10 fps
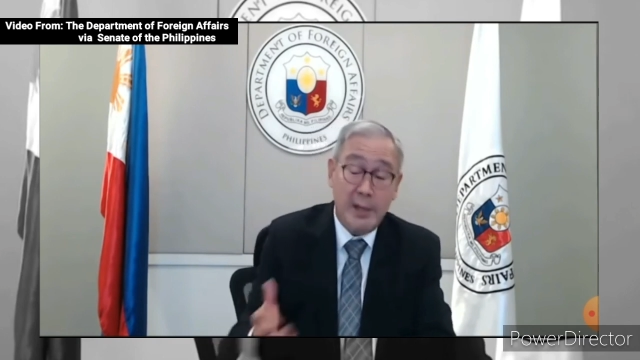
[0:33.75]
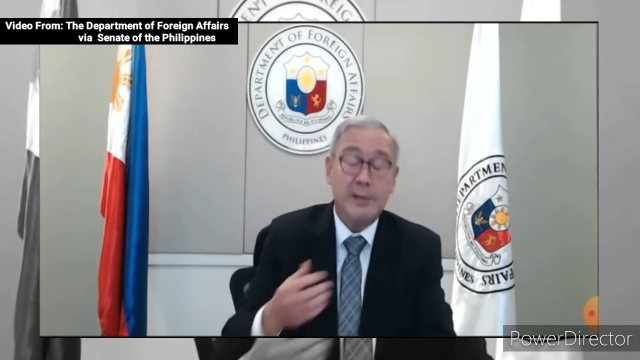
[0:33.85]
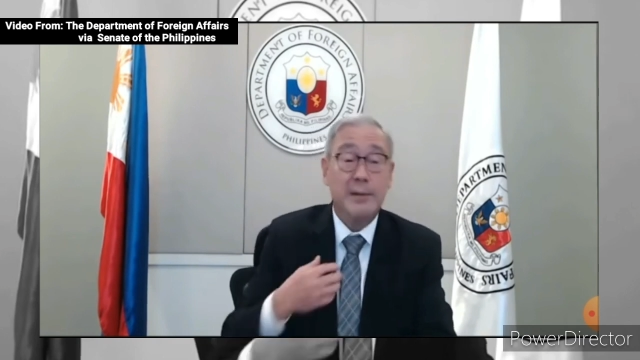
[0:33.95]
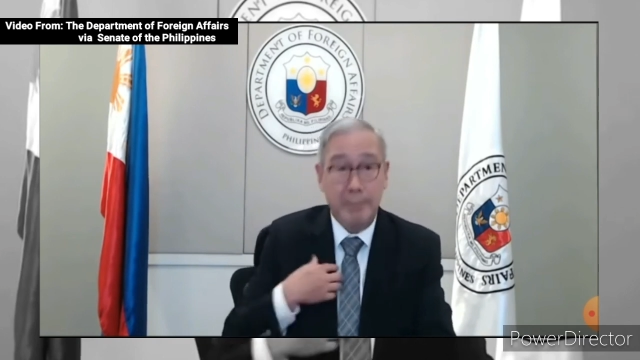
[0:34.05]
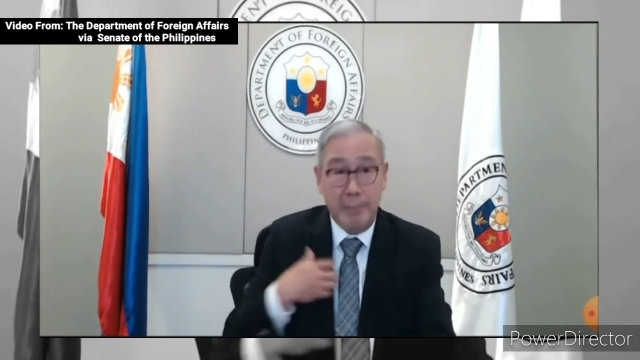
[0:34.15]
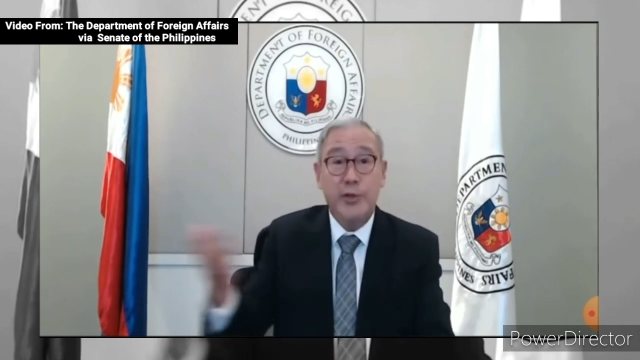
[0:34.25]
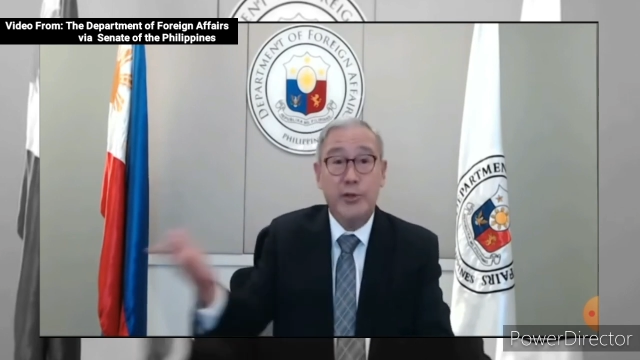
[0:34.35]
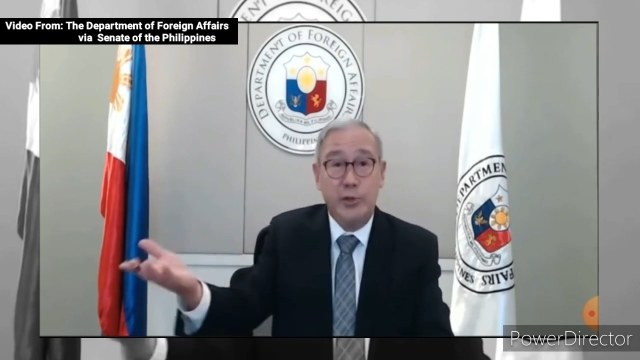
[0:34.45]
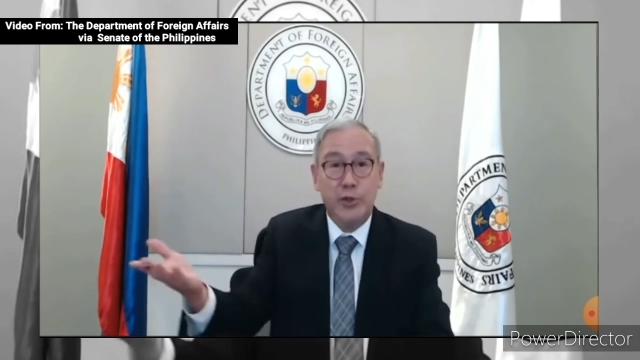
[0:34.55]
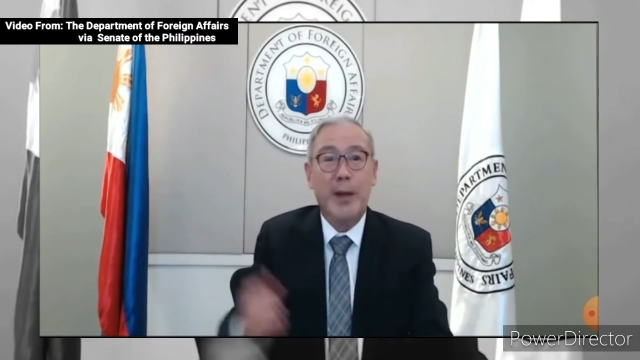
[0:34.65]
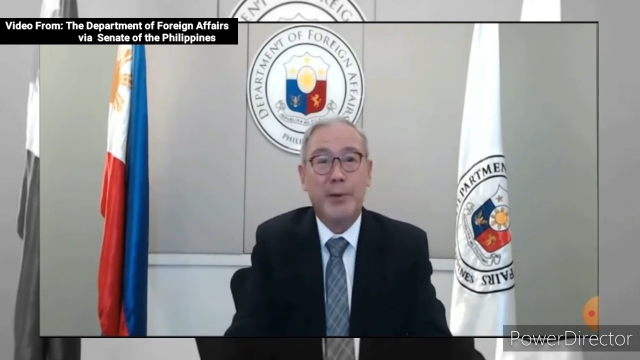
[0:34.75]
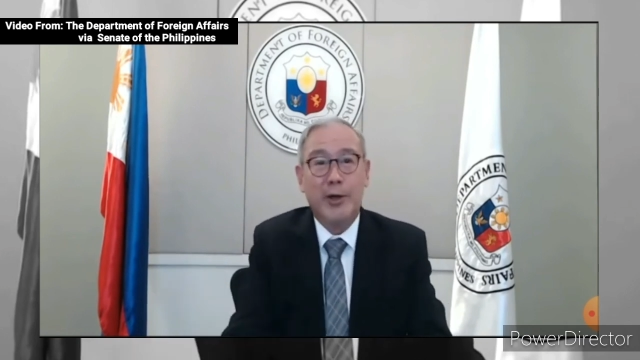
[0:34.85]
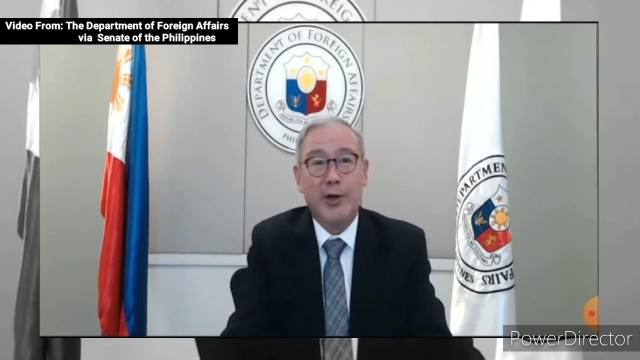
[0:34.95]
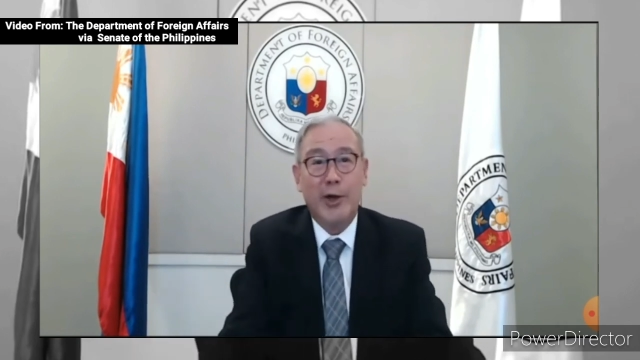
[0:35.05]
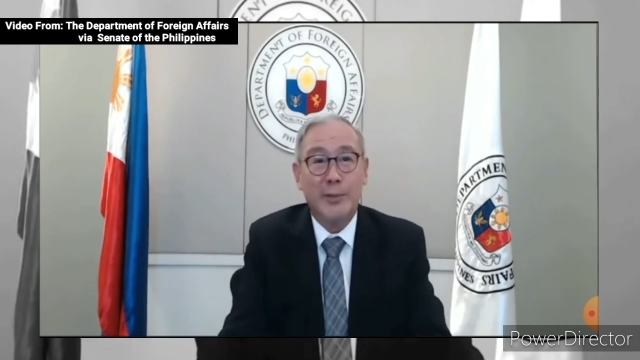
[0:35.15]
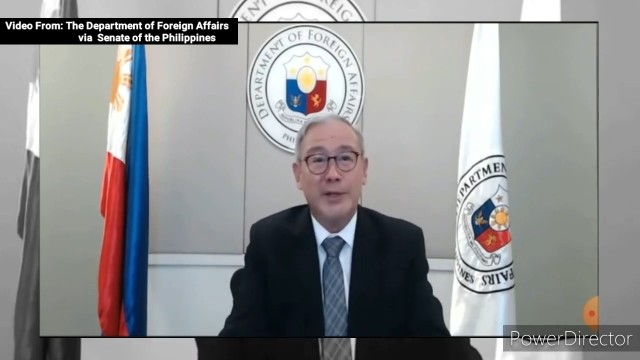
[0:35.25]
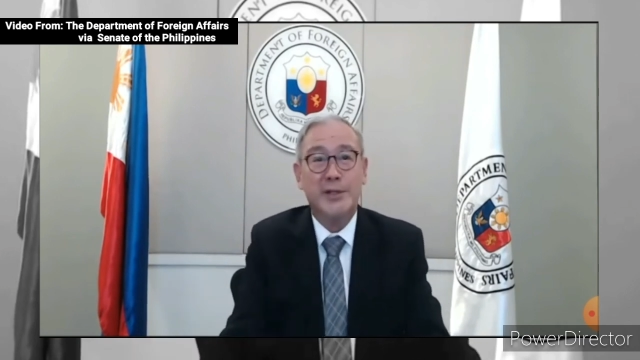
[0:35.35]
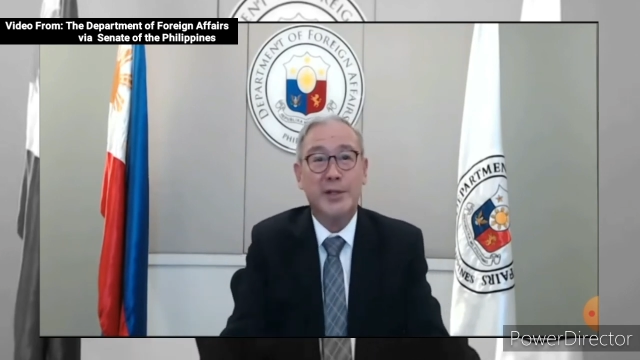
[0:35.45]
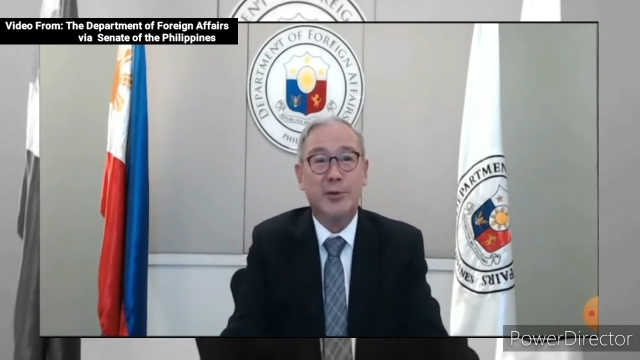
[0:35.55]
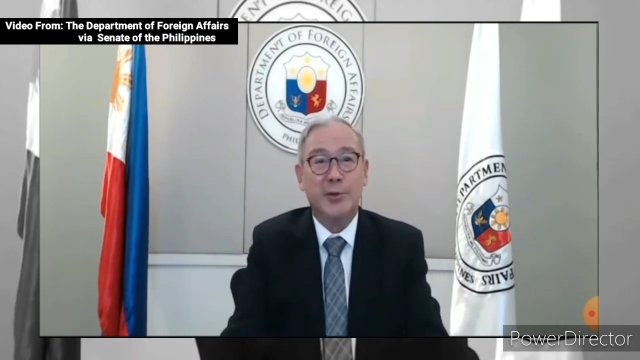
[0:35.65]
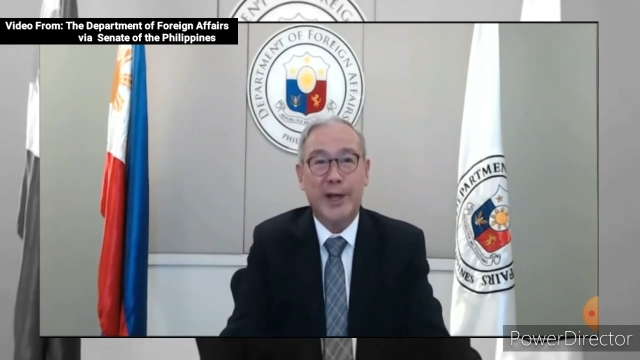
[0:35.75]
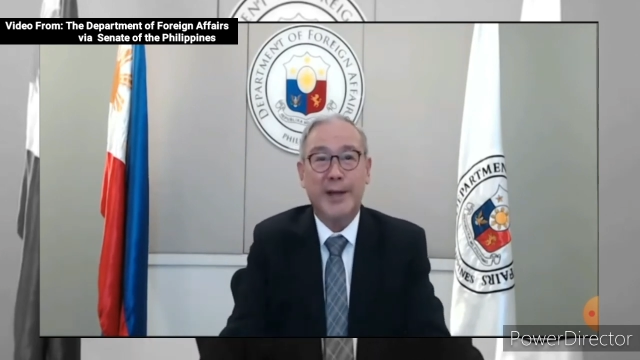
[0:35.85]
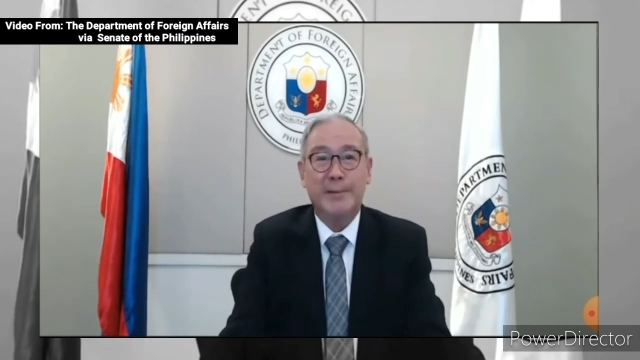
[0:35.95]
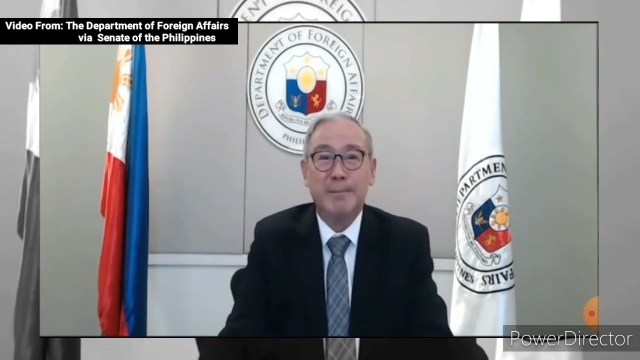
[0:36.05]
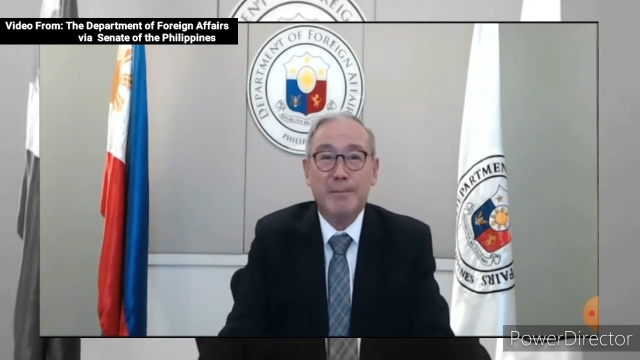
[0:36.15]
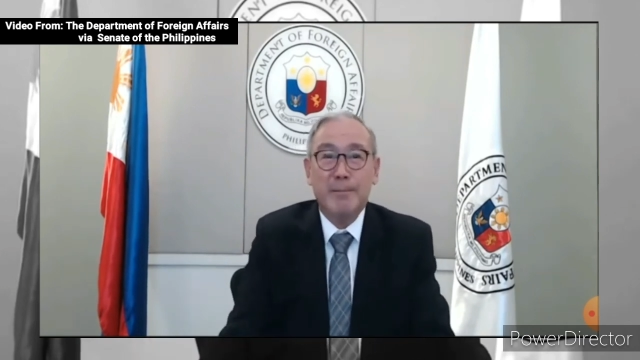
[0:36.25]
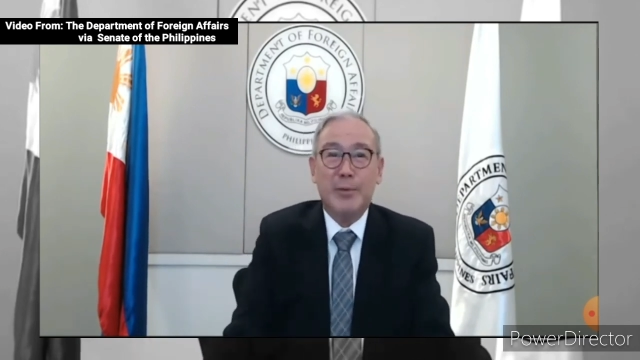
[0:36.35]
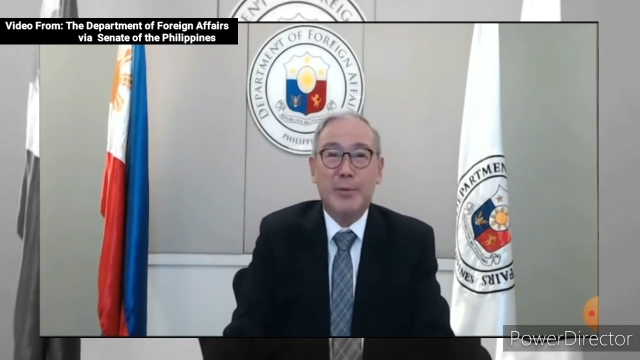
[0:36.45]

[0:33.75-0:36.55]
and my newspaper columnist in Today,